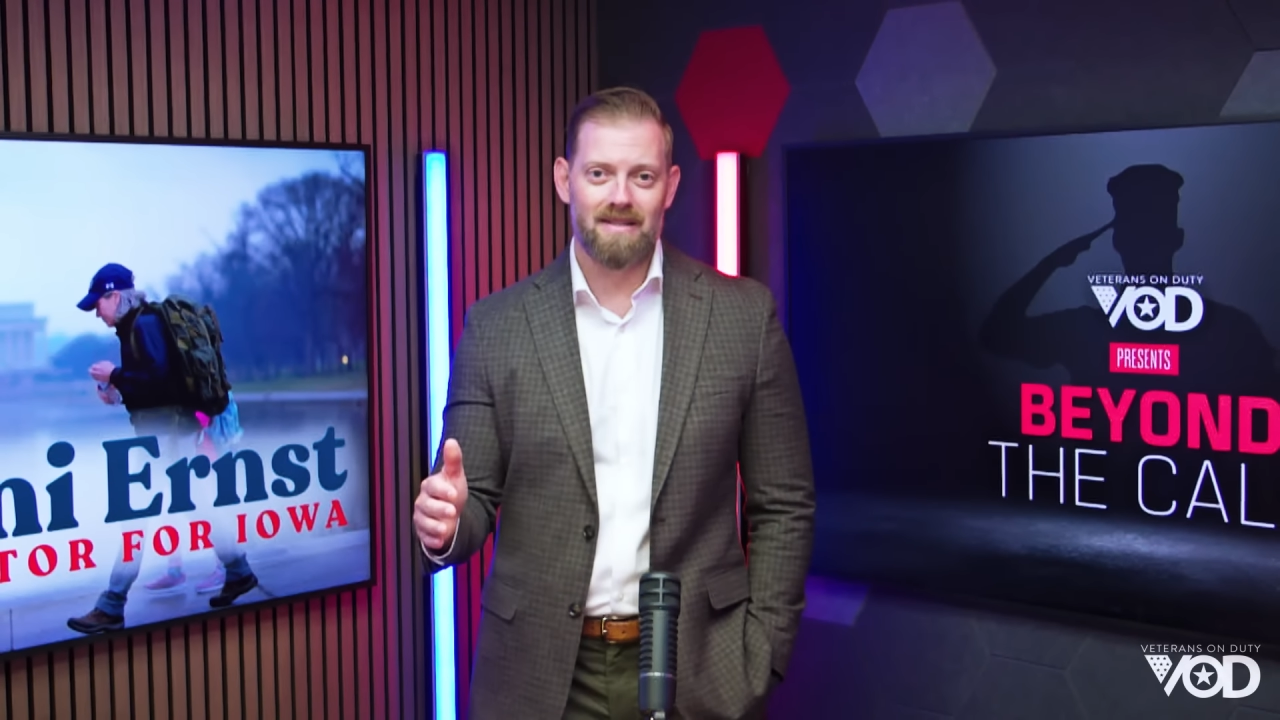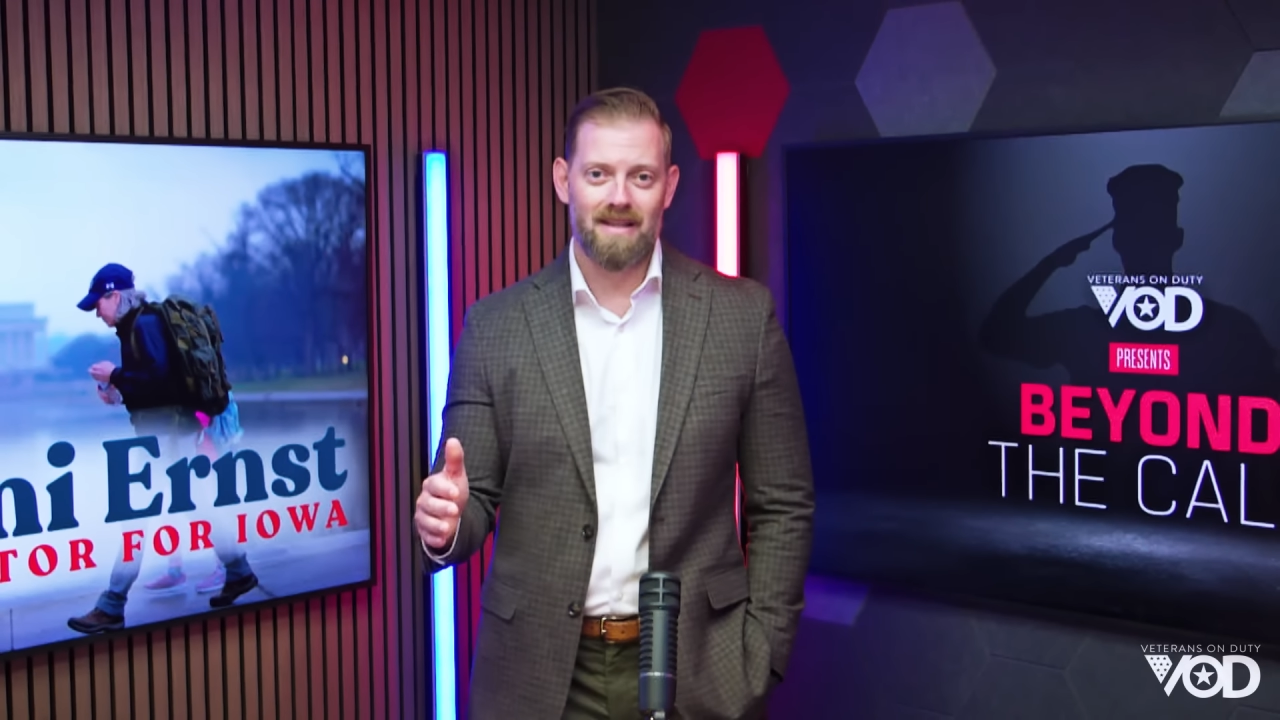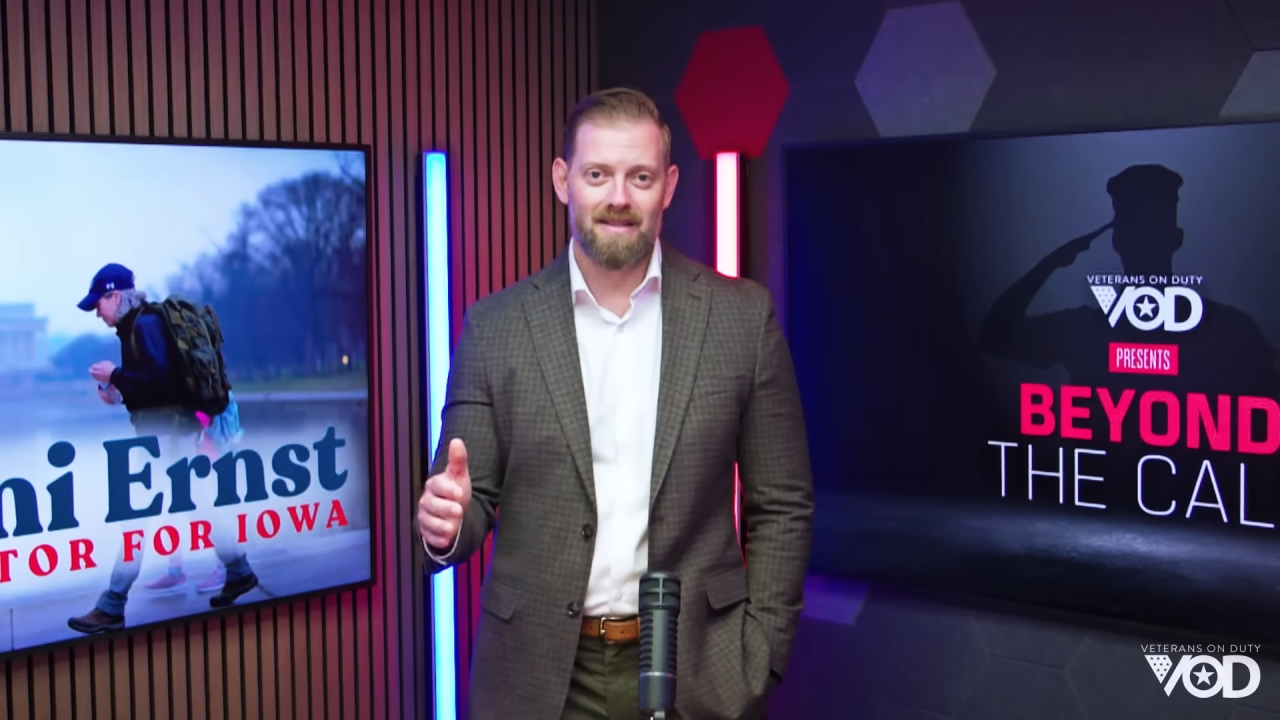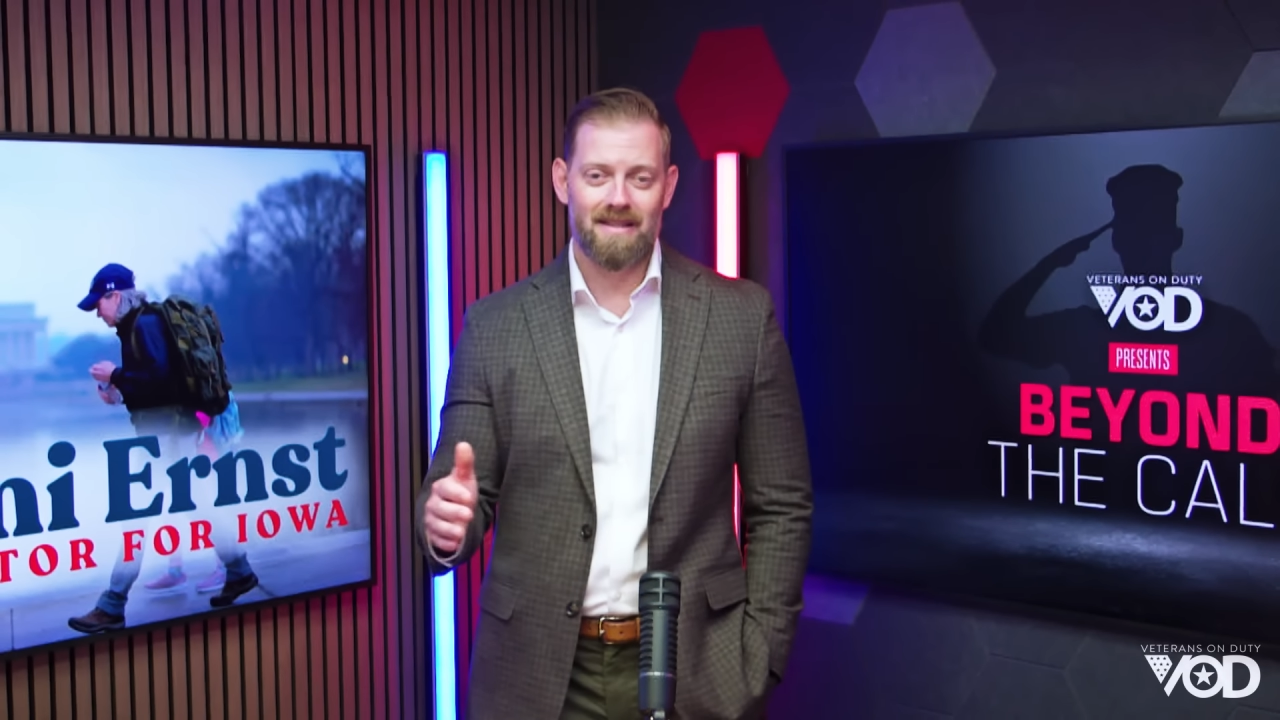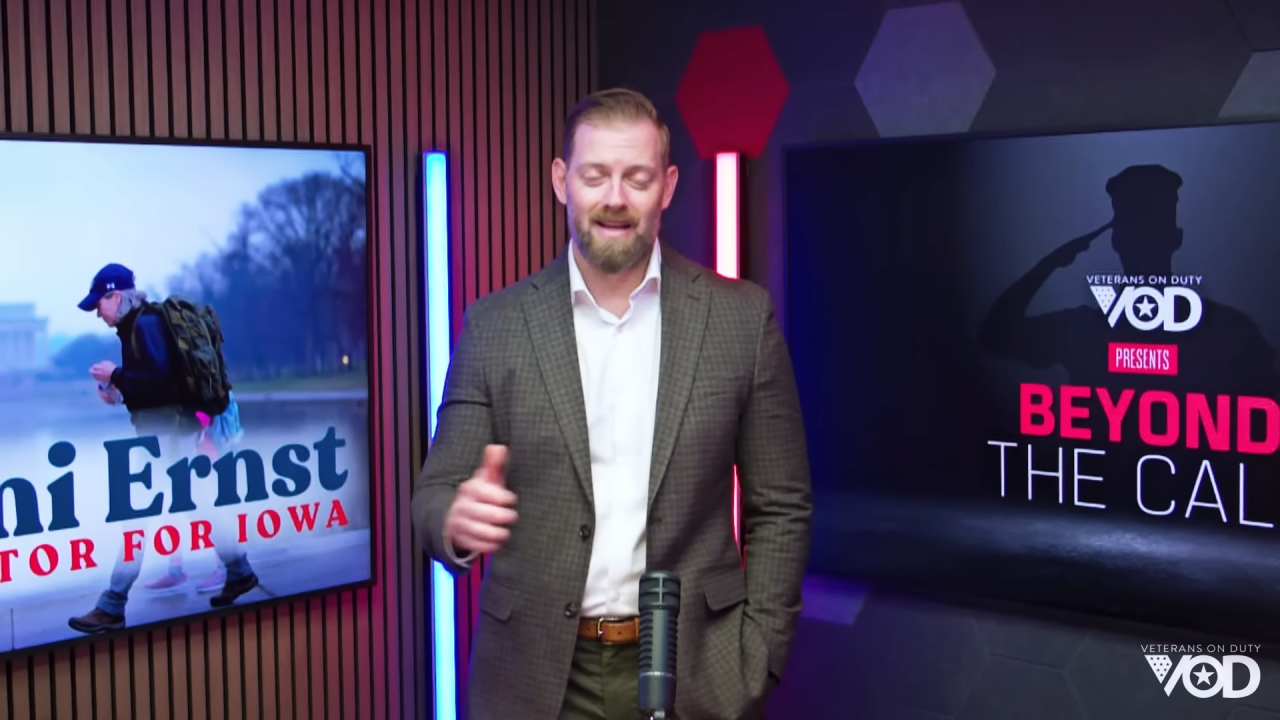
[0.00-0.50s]

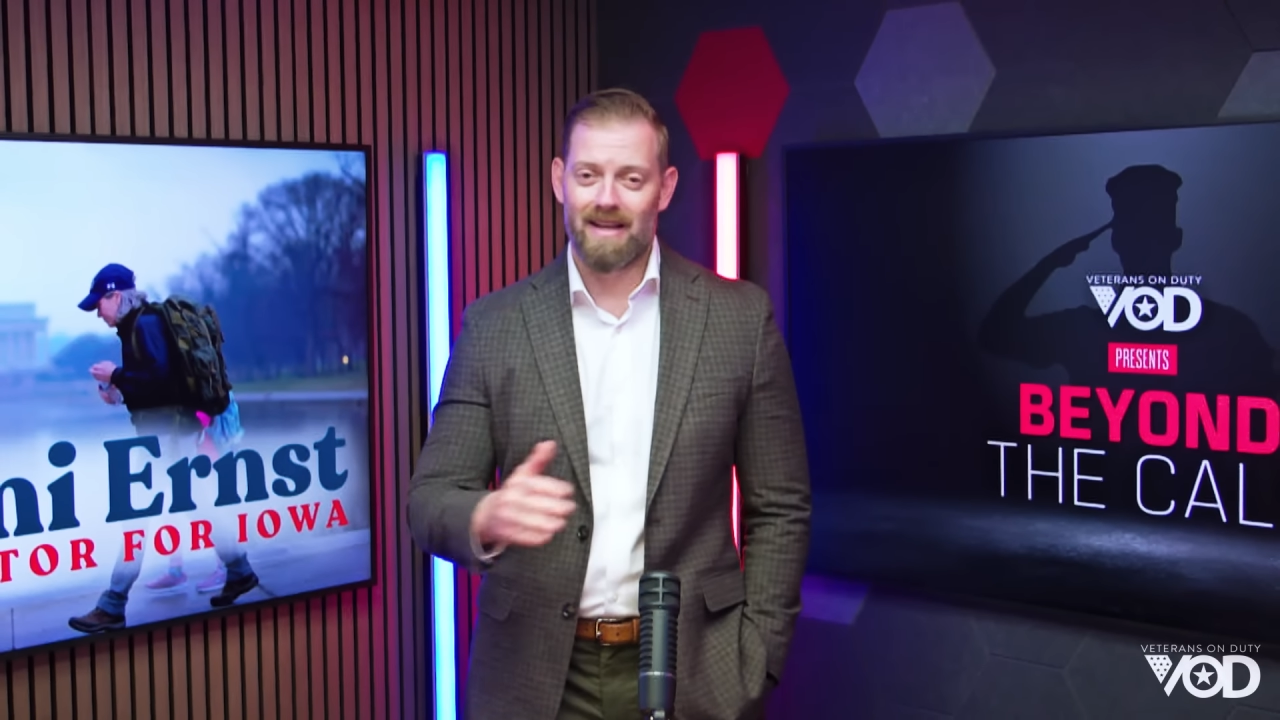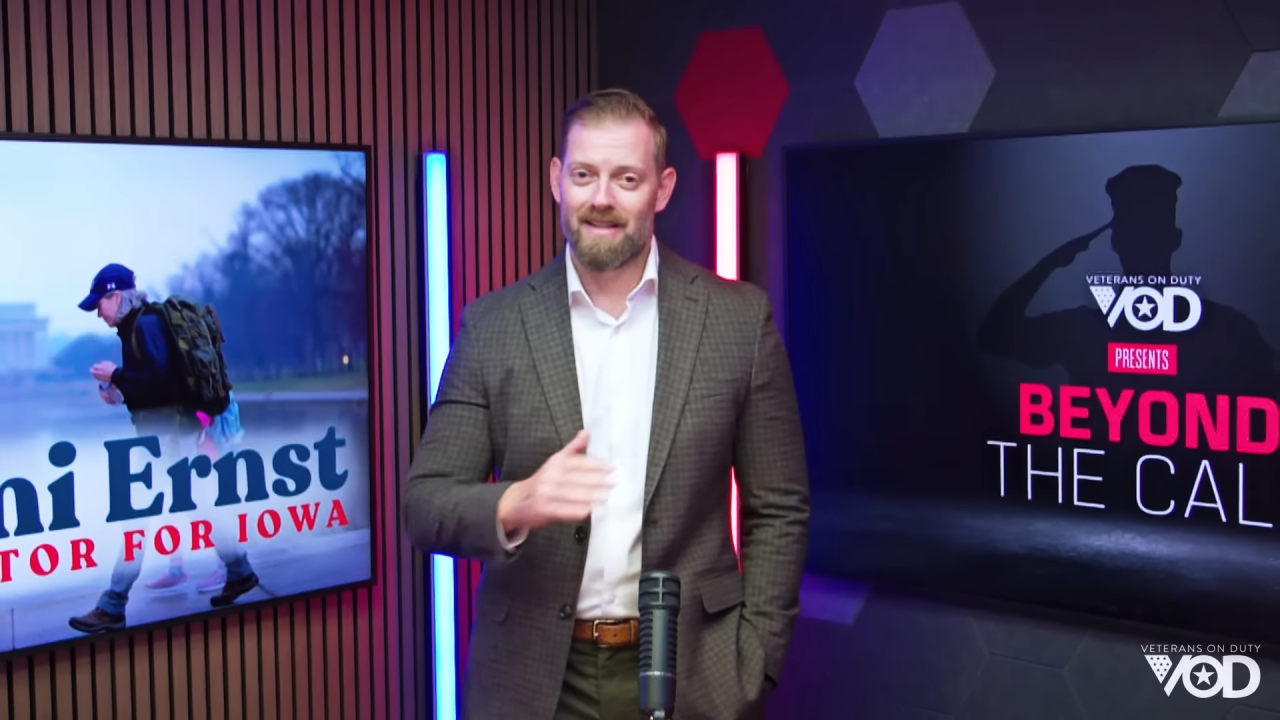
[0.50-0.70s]
States Senate.